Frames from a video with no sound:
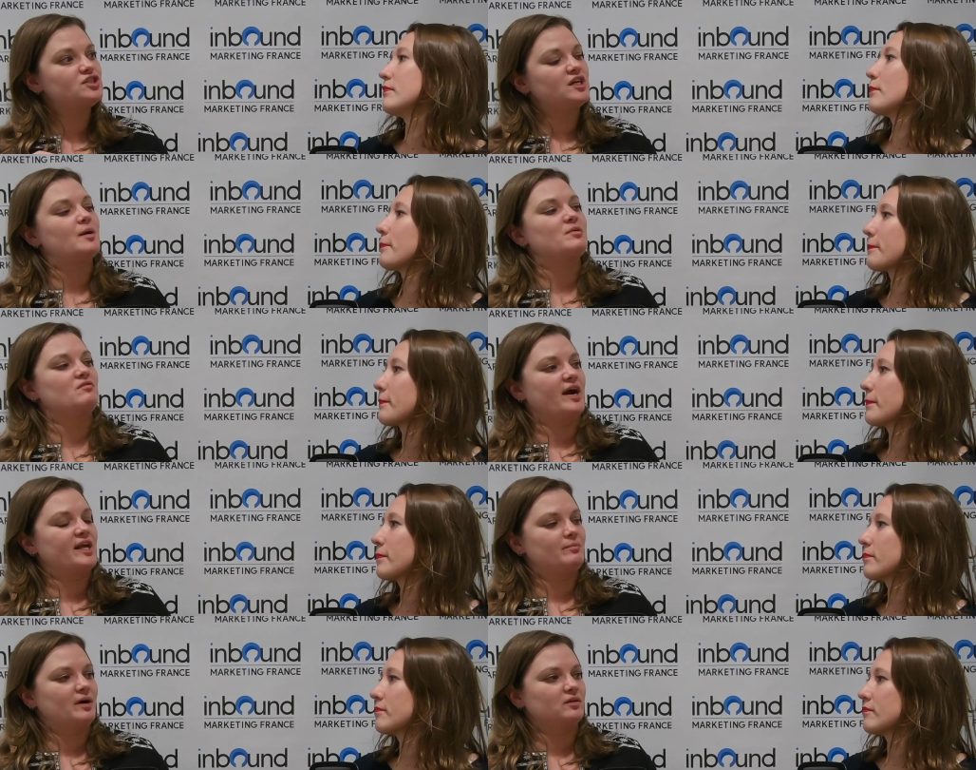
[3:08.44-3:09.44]
Speaker 1: should I be
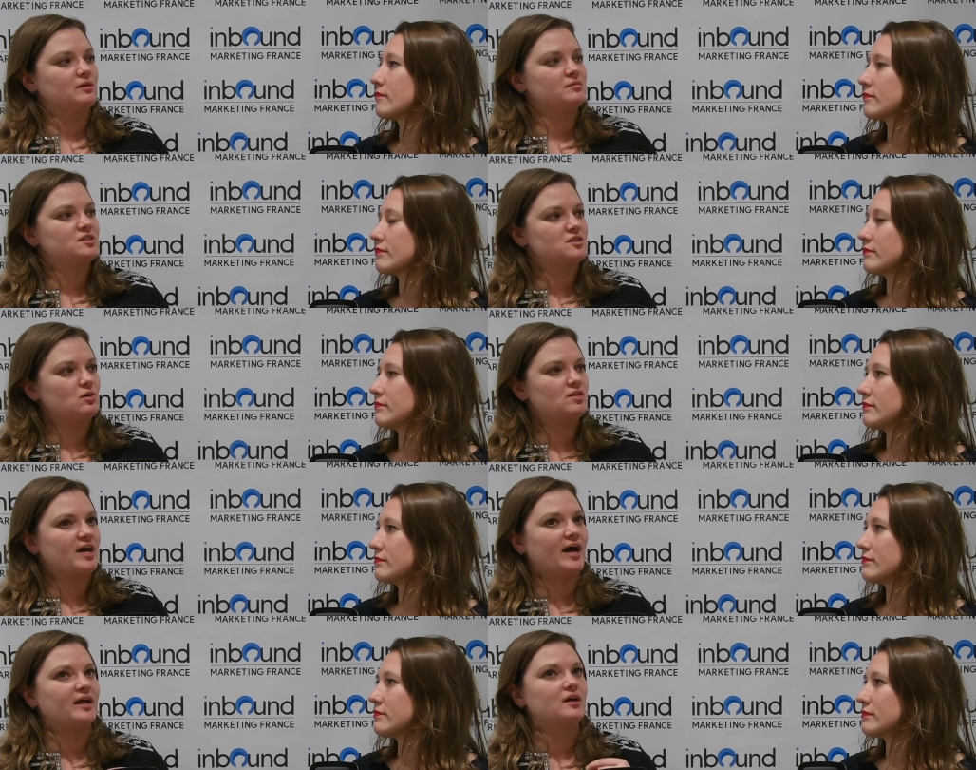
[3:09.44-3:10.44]
writing about them so
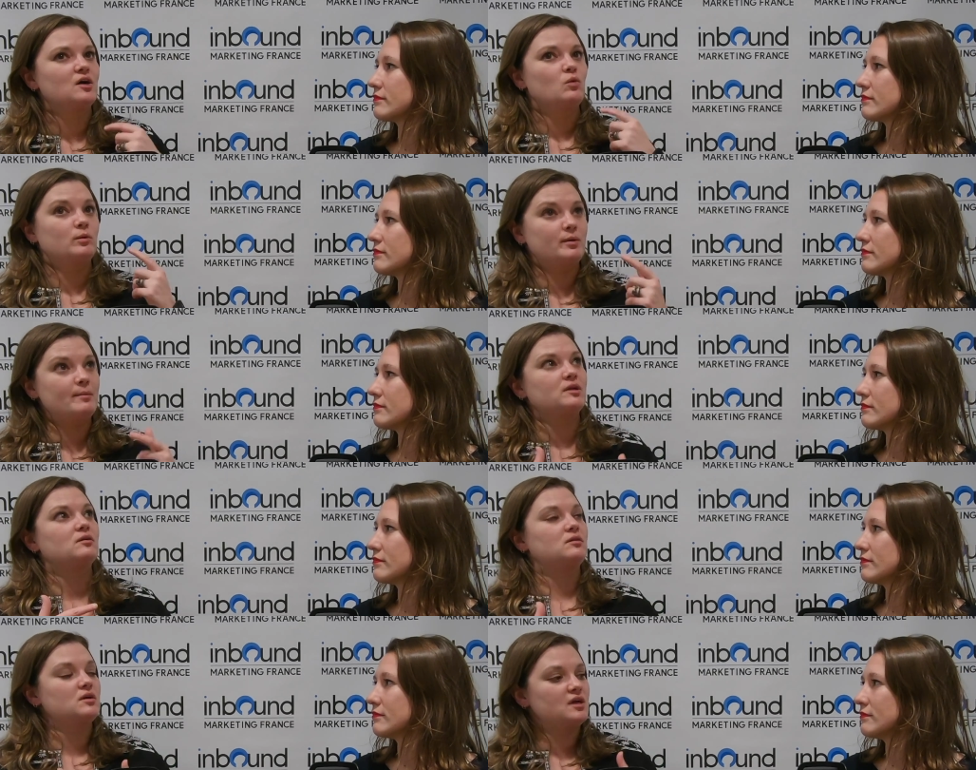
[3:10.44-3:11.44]
that when people are
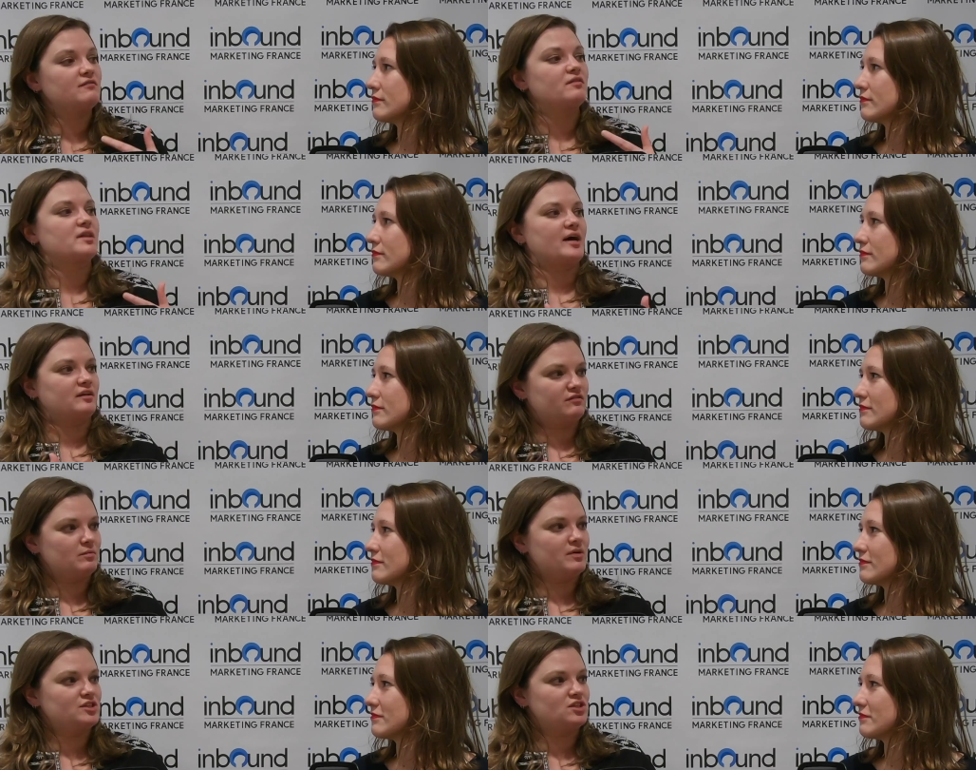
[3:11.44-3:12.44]
looking for that
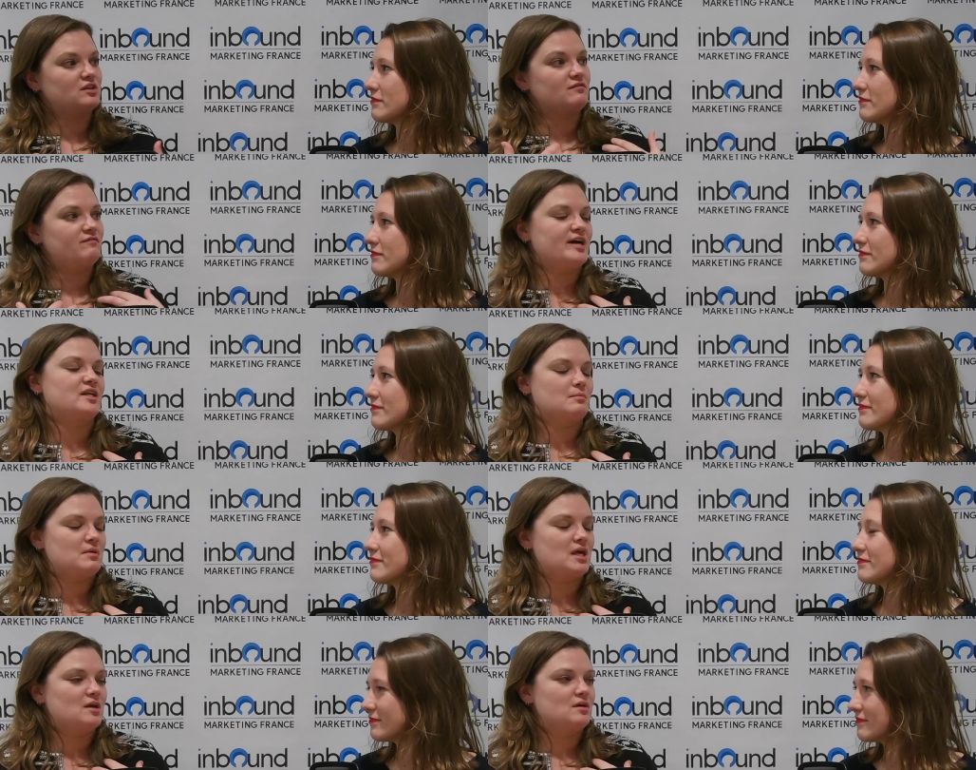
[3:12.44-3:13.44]
information, they're finding
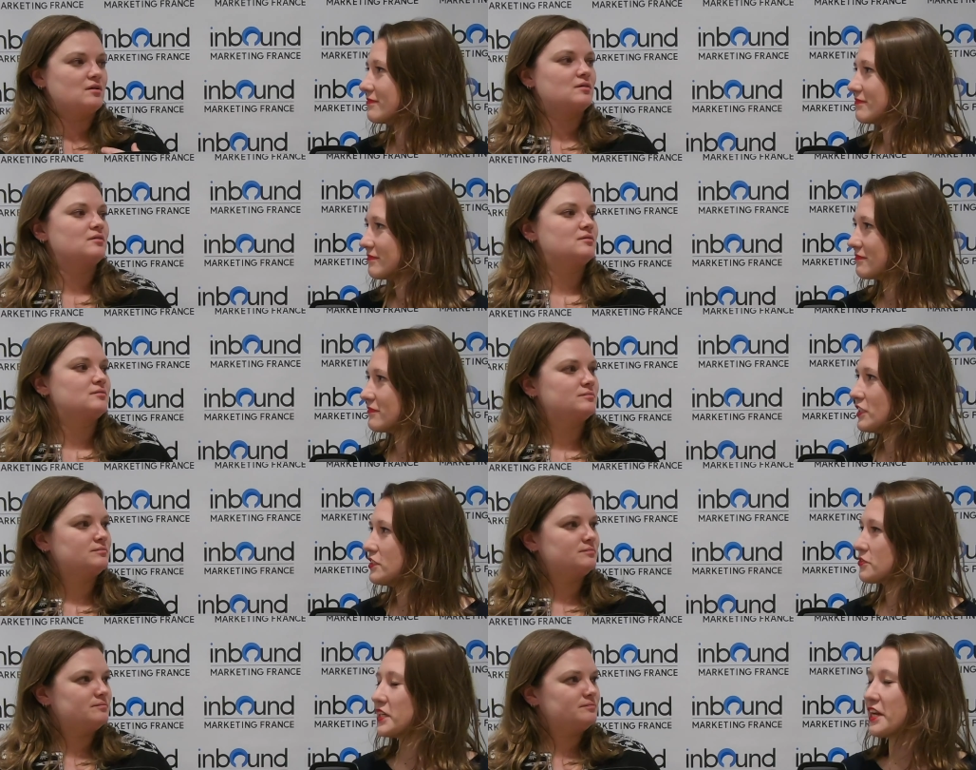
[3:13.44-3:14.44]
me?
Speaker 2: This
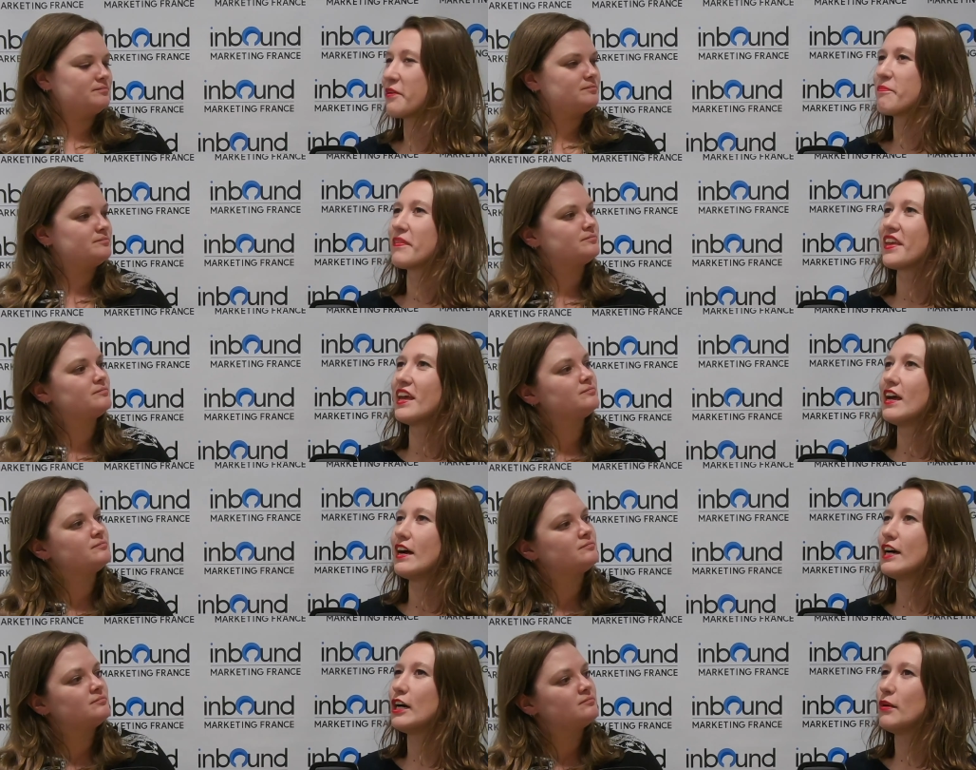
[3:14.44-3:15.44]
is great.
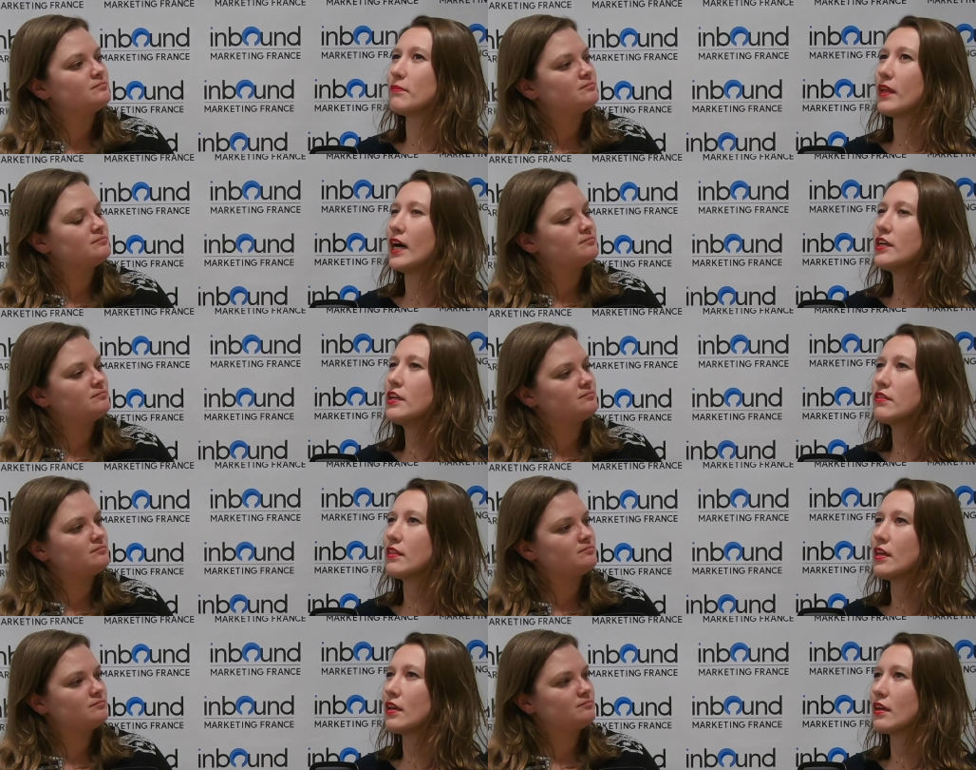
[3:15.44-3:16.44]
Um, how do you
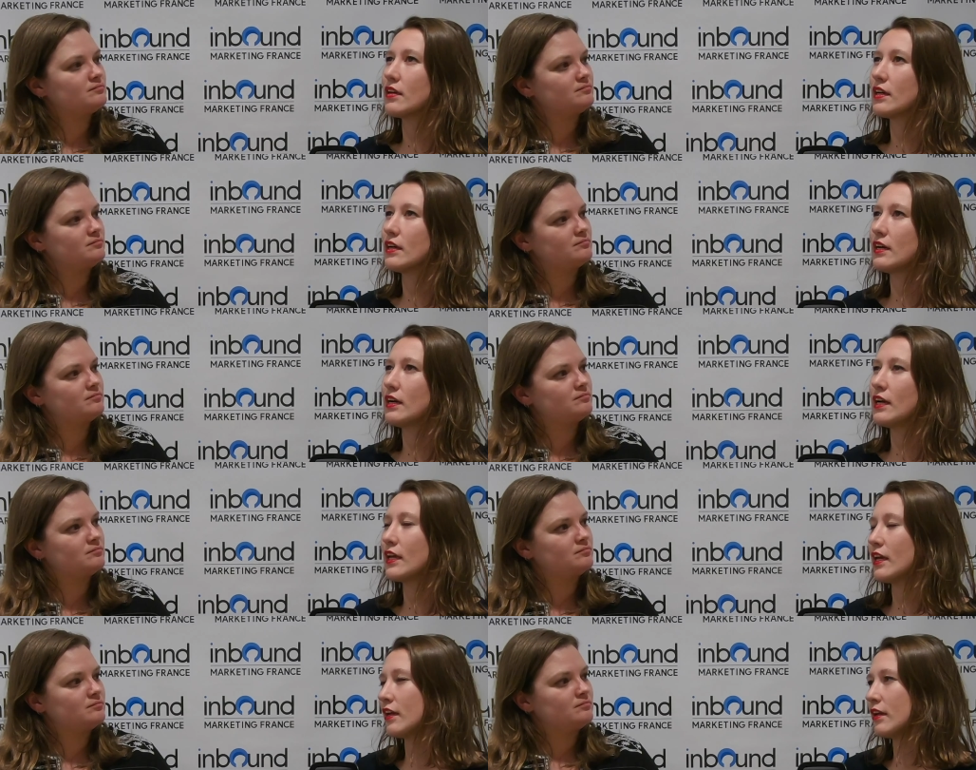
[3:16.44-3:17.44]
think
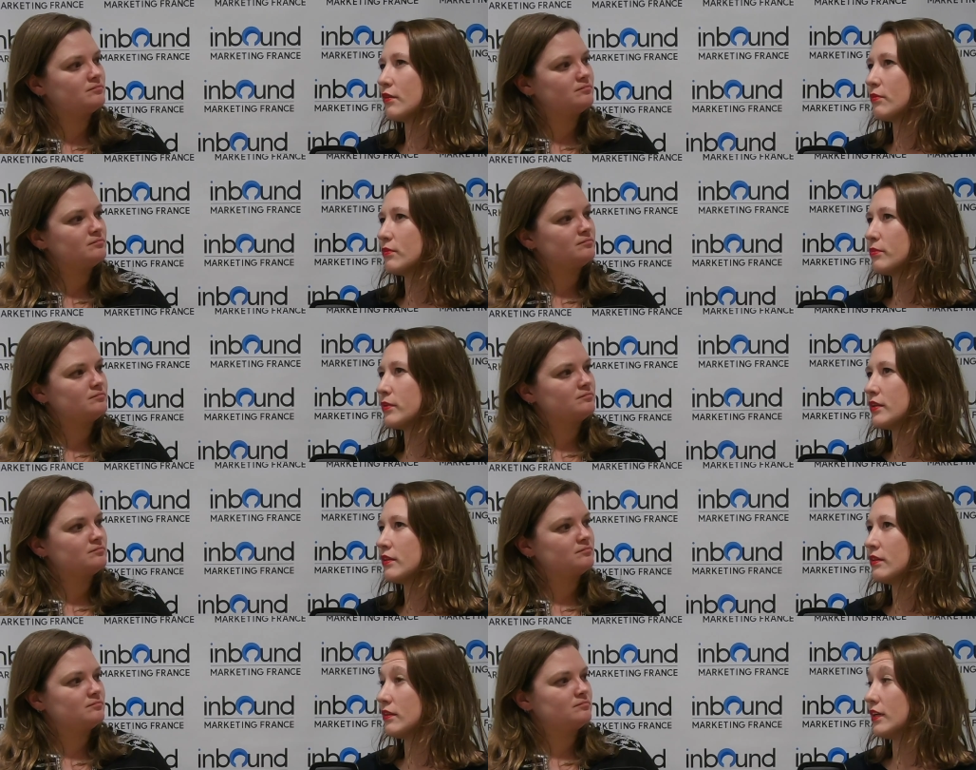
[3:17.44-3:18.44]
IA
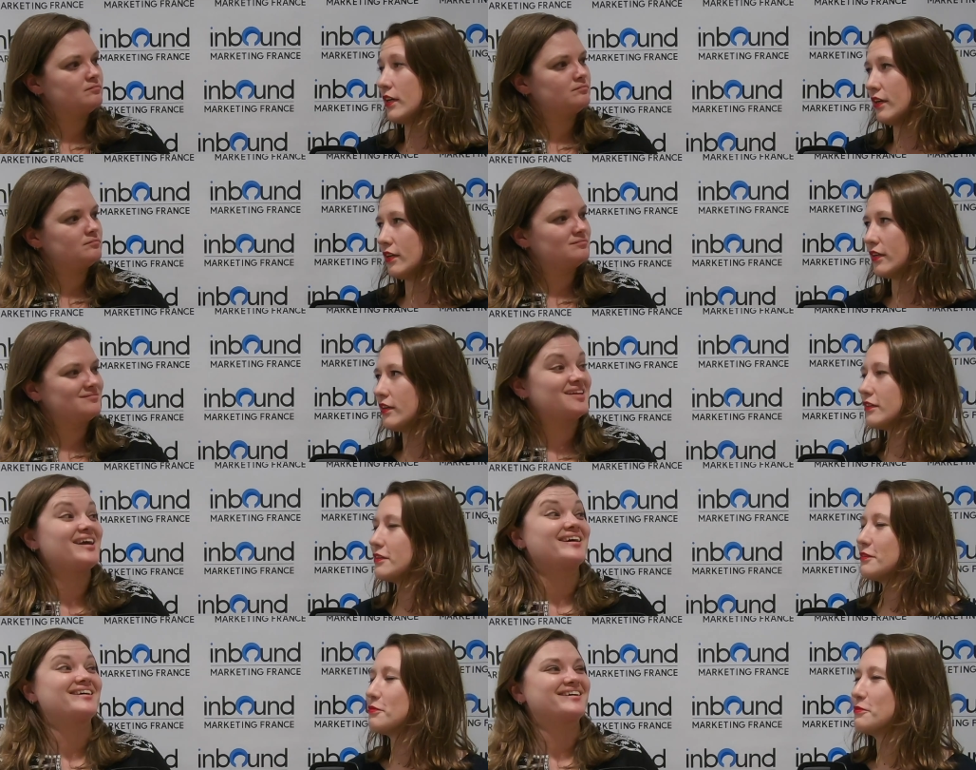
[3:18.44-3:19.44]
will AI
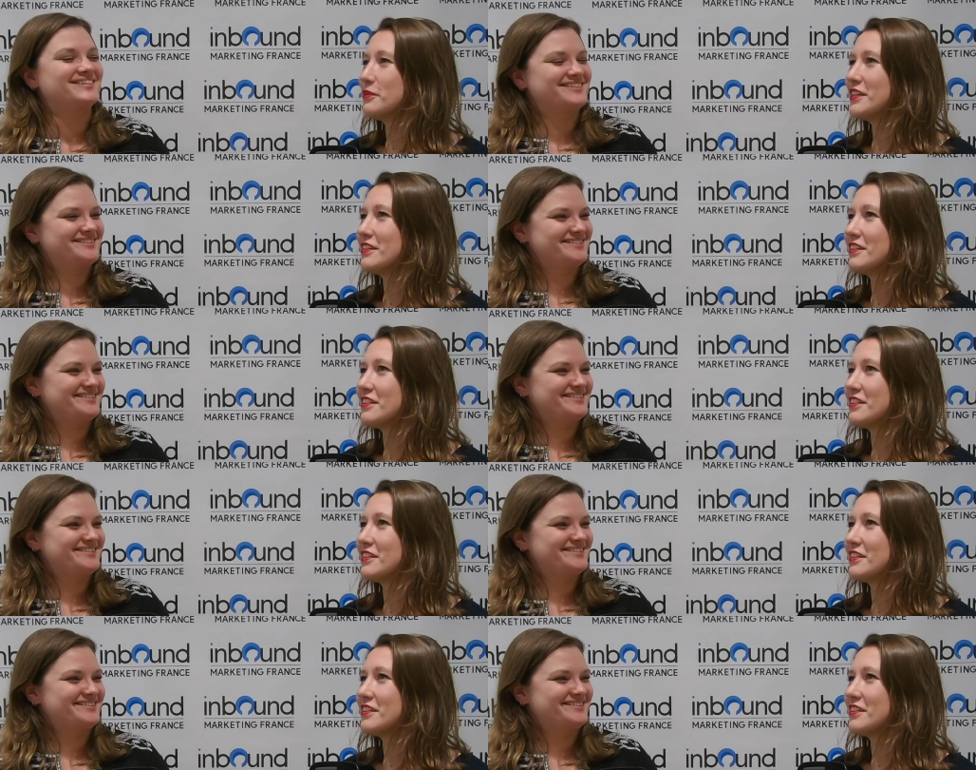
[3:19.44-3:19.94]
AI will